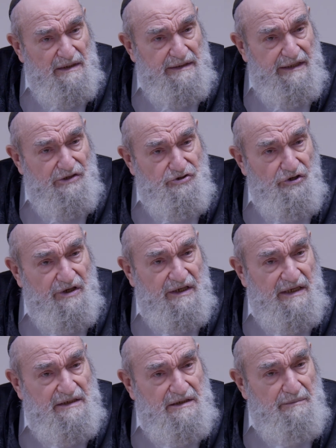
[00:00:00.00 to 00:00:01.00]
That
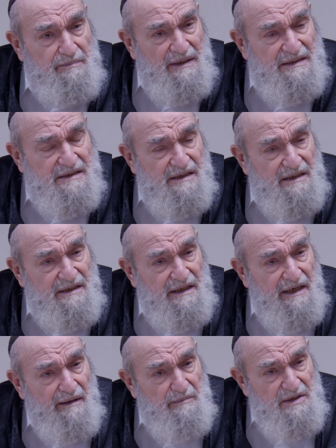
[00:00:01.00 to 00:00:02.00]
sheikhat to paskin
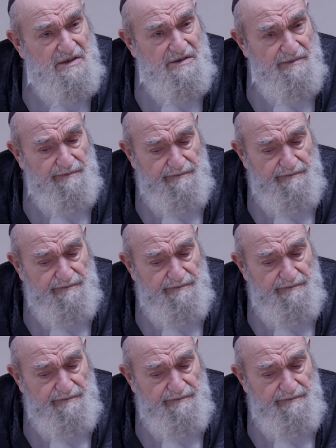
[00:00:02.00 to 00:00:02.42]
dinemis.